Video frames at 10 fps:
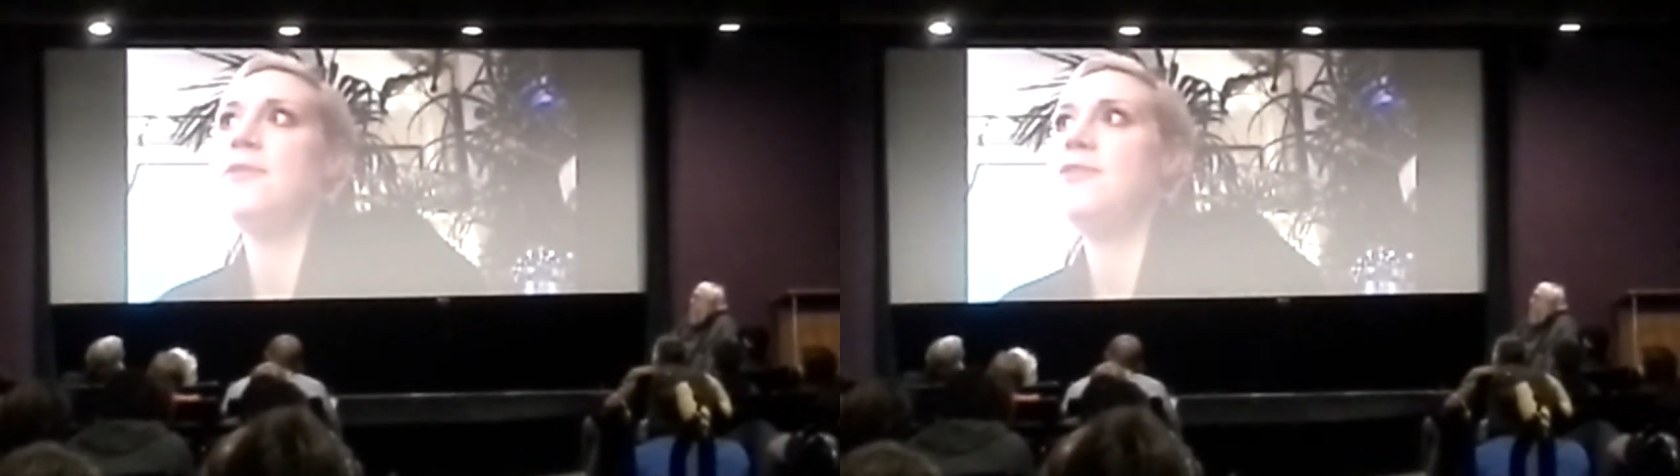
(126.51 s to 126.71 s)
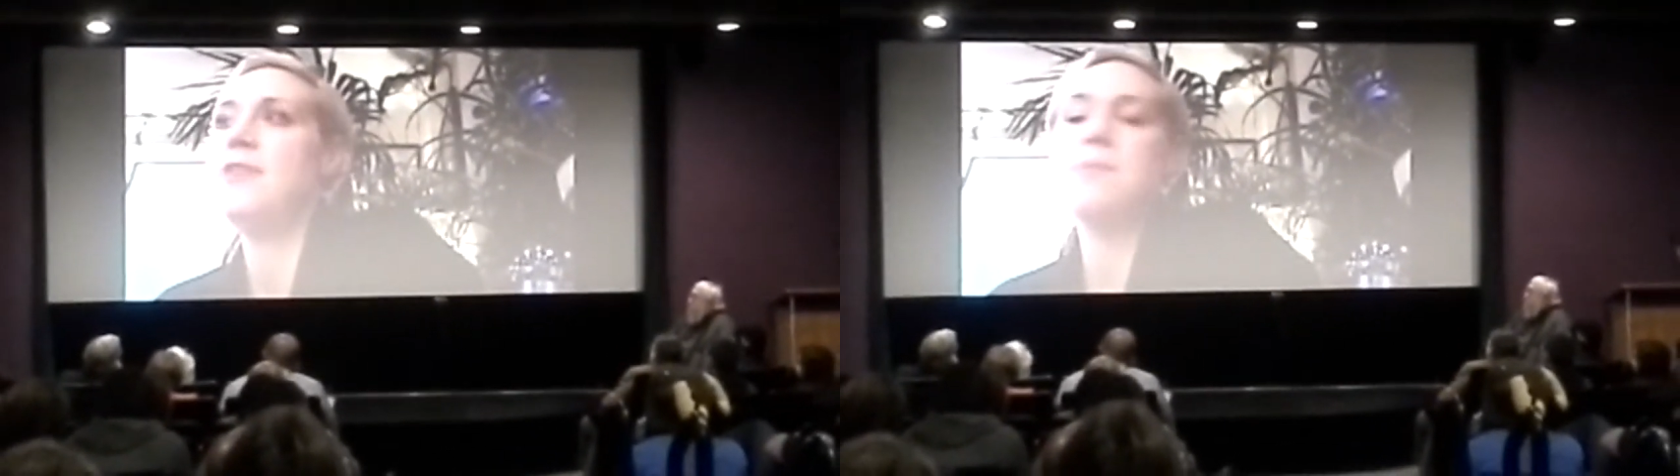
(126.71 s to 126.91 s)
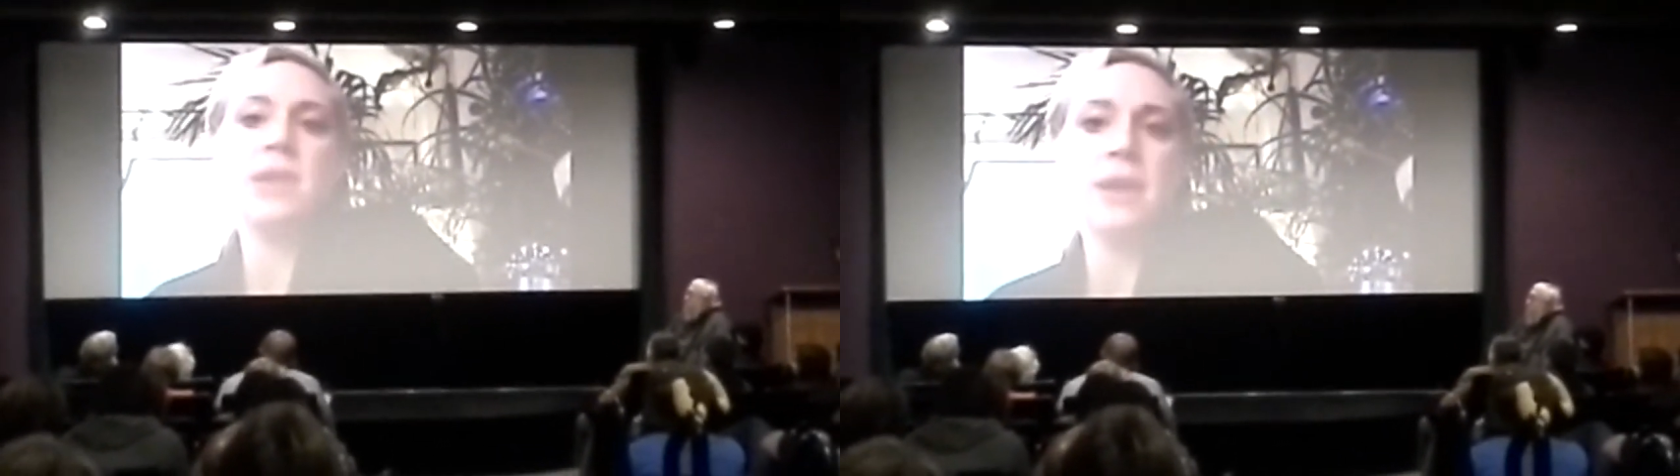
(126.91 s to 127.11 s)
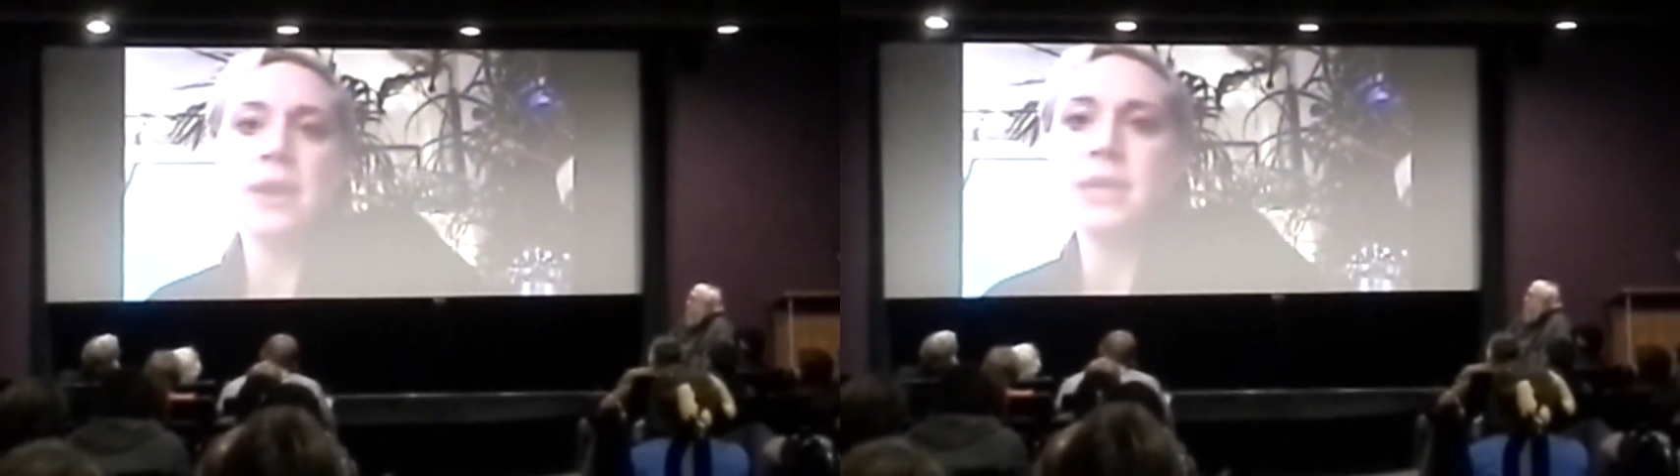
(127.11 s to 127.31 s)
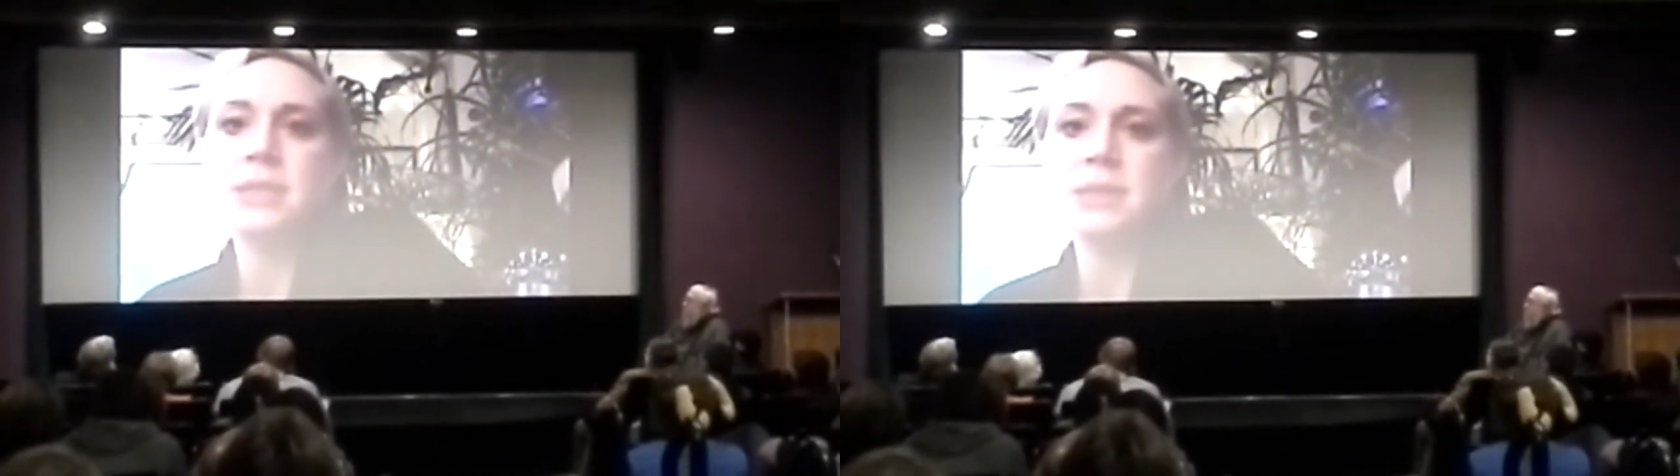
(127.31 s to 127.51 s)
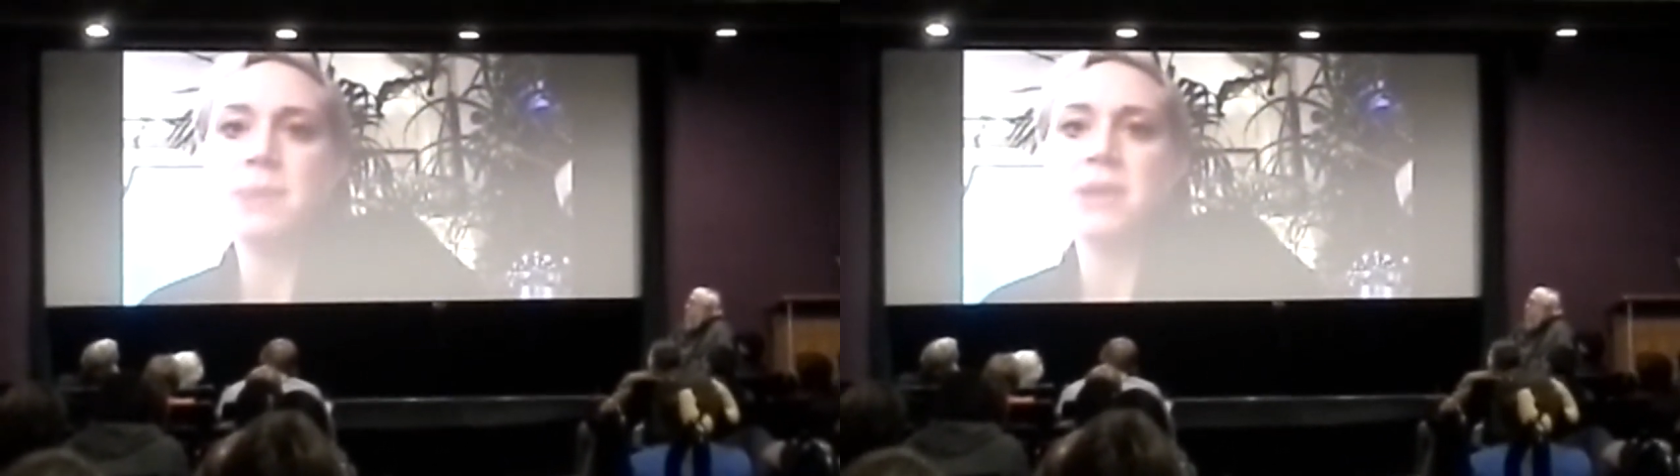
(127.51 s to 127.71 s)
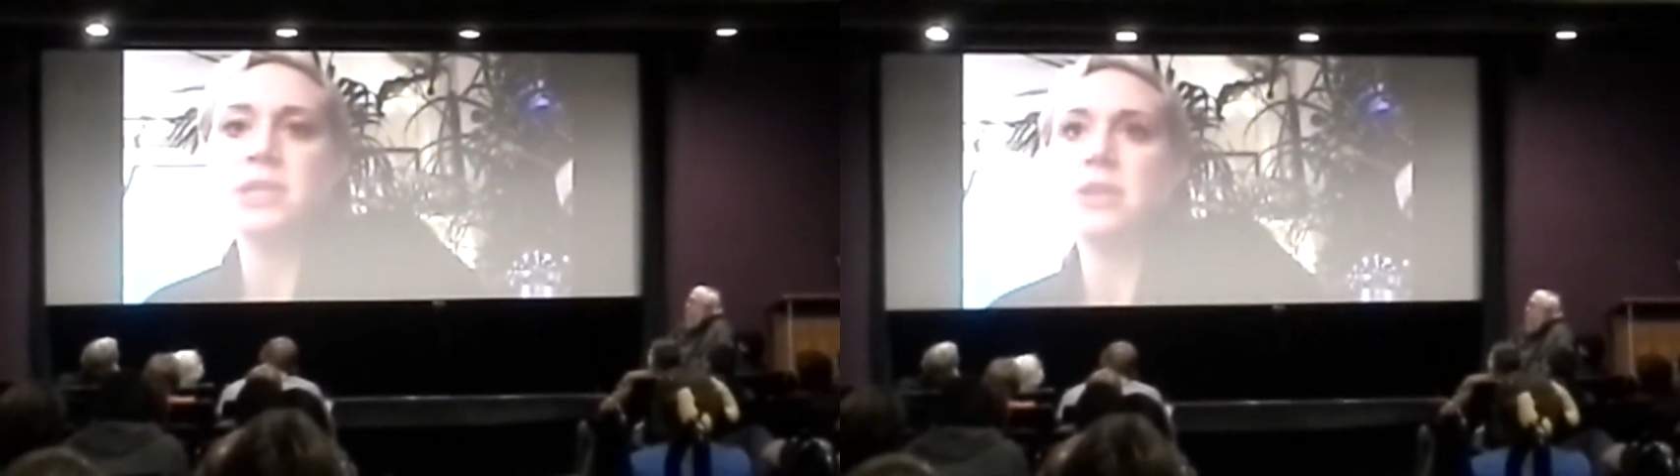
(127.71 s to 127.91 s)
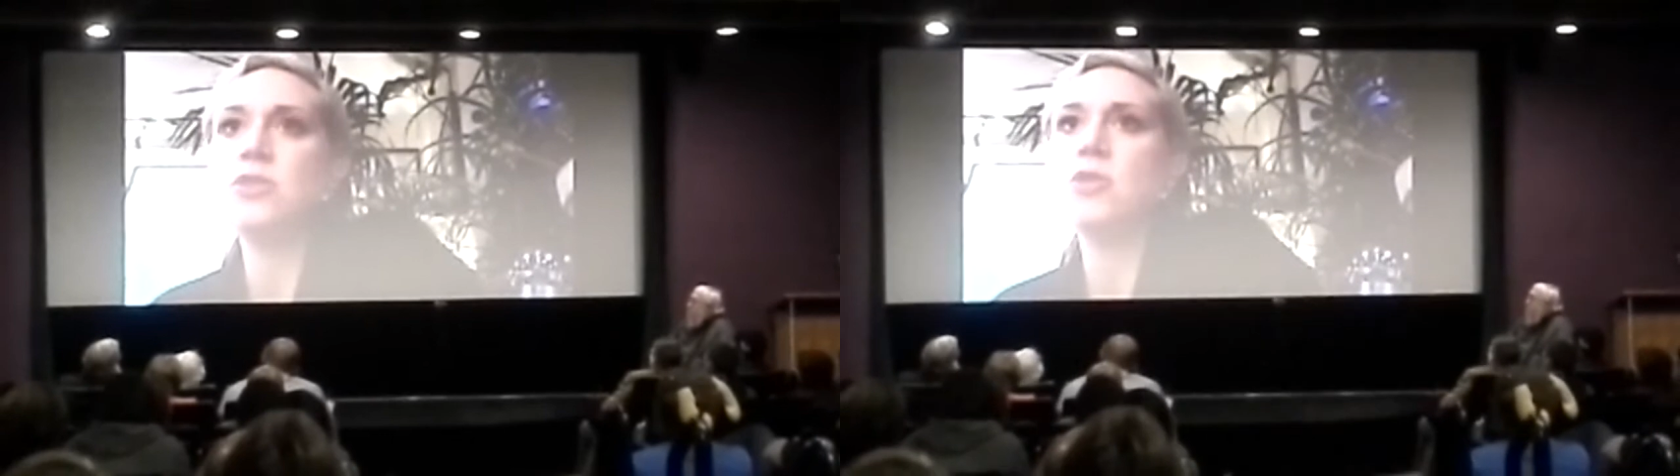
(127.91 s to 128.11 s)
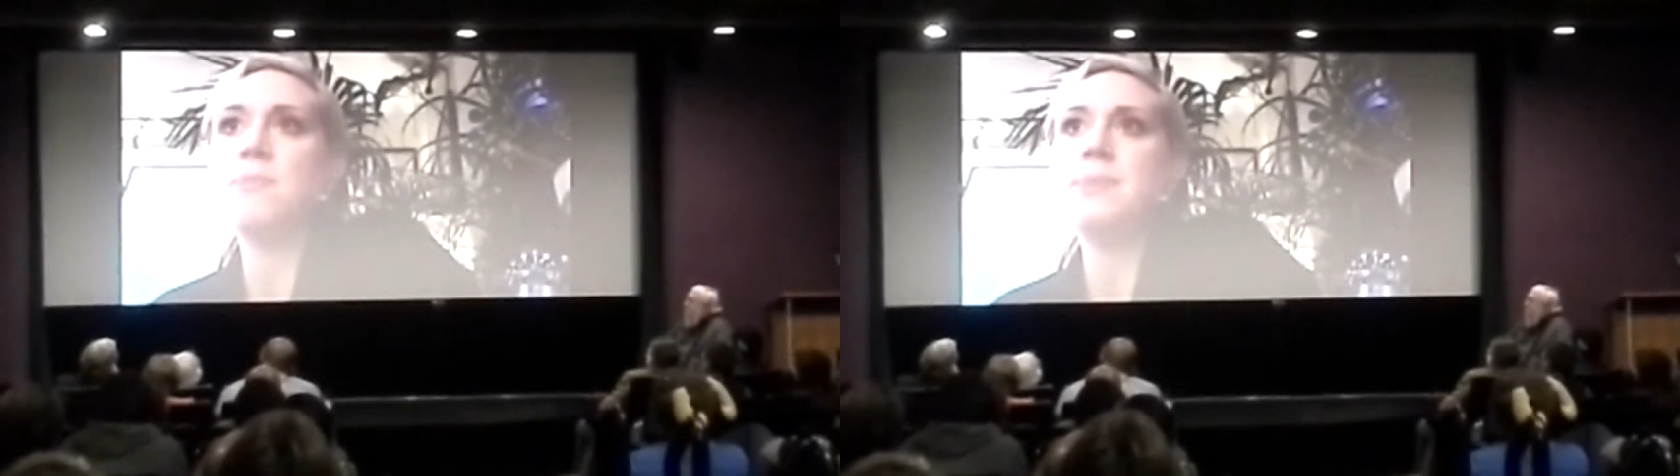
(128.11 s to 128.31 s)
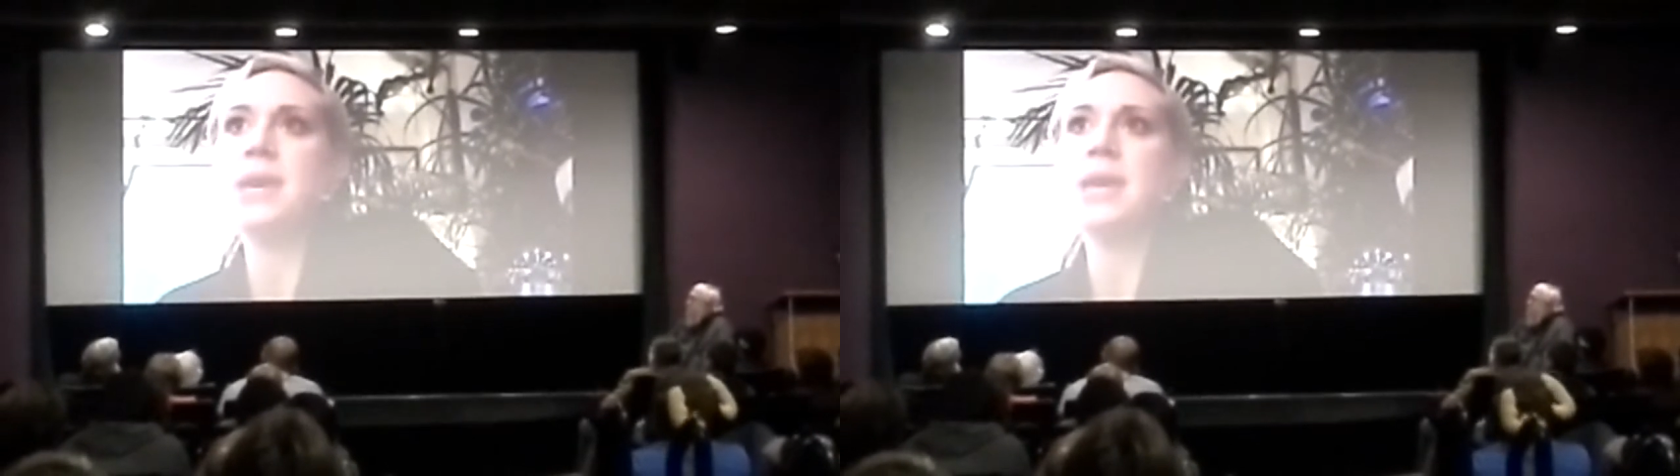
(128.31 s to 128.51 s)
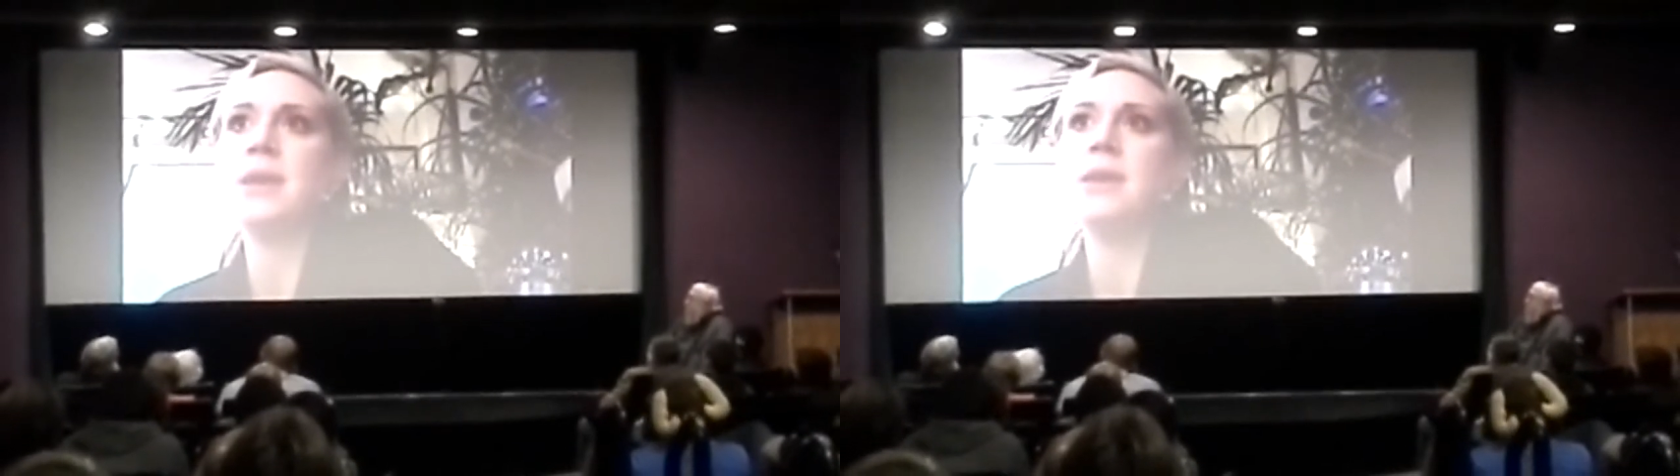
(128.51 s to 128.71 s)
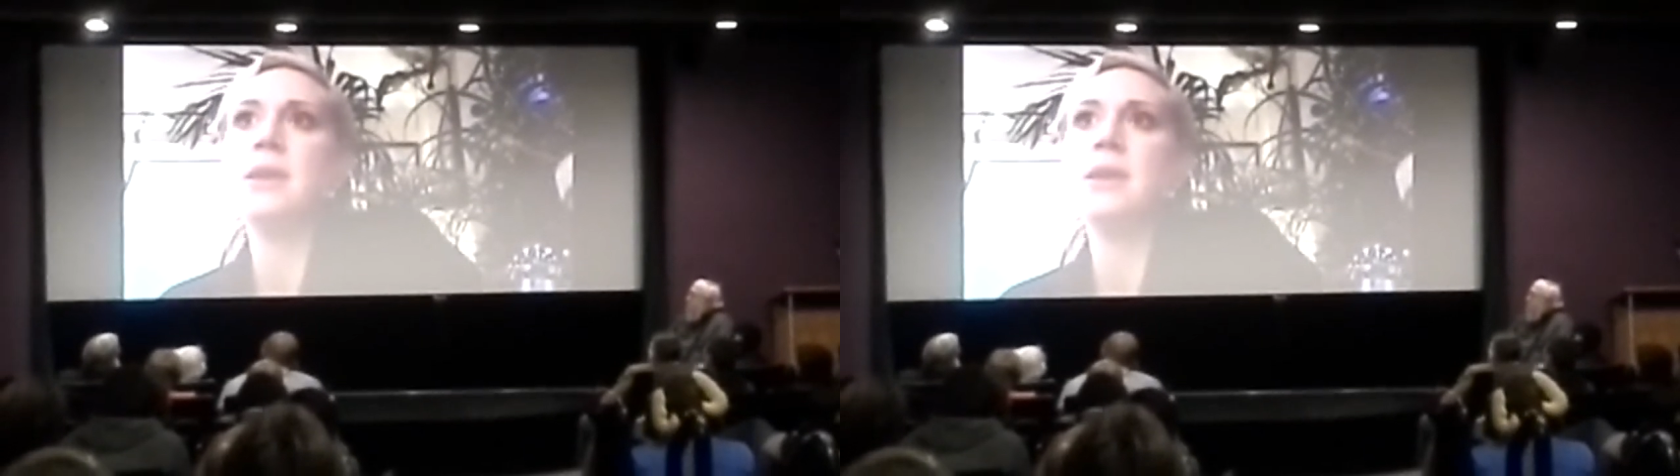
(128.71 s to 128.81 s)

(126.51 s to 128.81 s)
feminised, about it not being